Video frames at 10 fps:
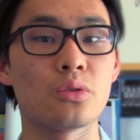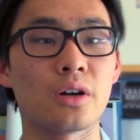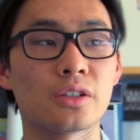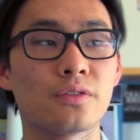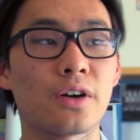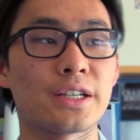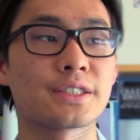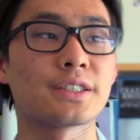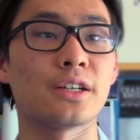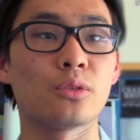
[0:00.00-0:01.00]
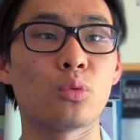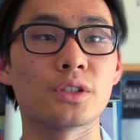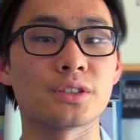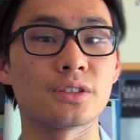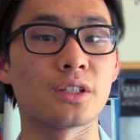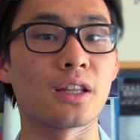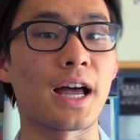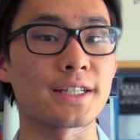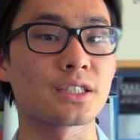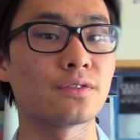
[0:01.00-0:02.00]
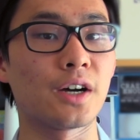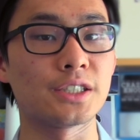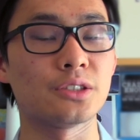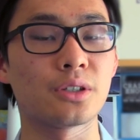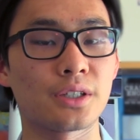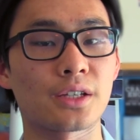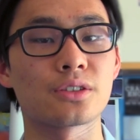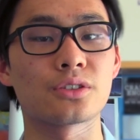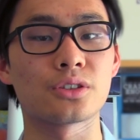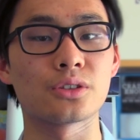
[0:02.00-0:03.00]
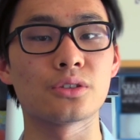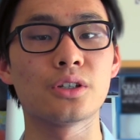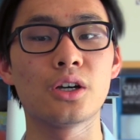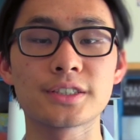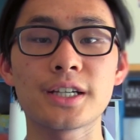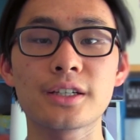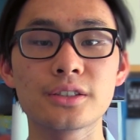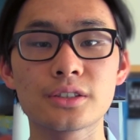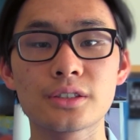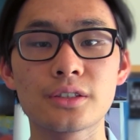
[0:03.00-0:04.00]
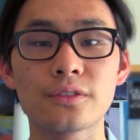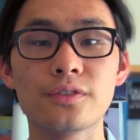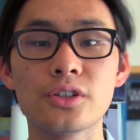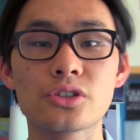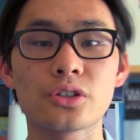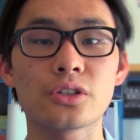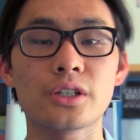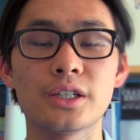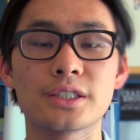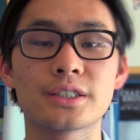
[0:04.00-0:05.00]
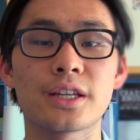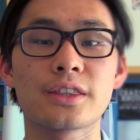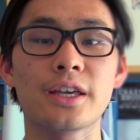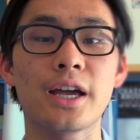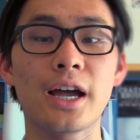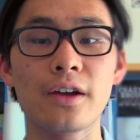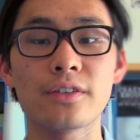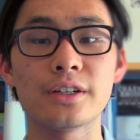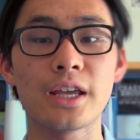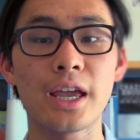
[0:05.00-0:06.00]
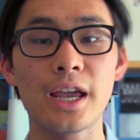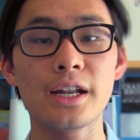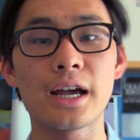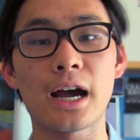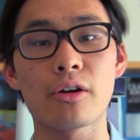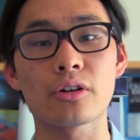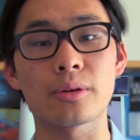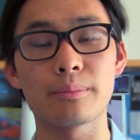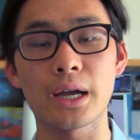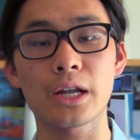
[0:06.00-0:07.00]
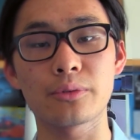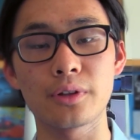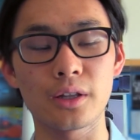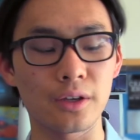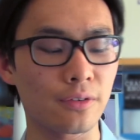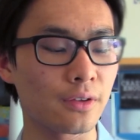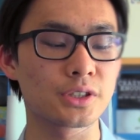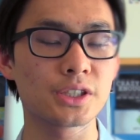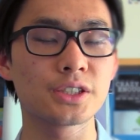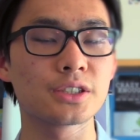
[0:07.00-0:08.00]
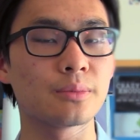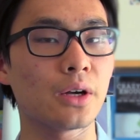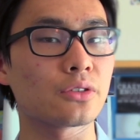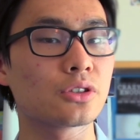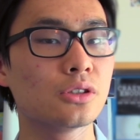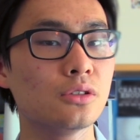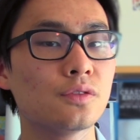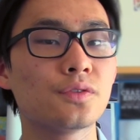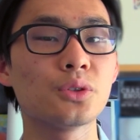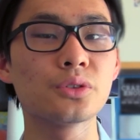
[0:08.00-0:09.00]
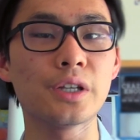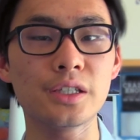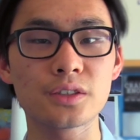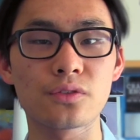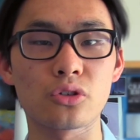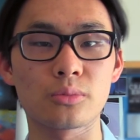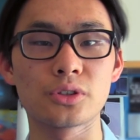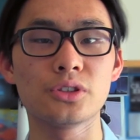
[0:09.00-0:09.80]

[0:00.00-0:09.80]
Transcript: to a device that wasn't the last device you connected to. The second feature is that they have an 8-hour battery life. So this is about 2 full days of normal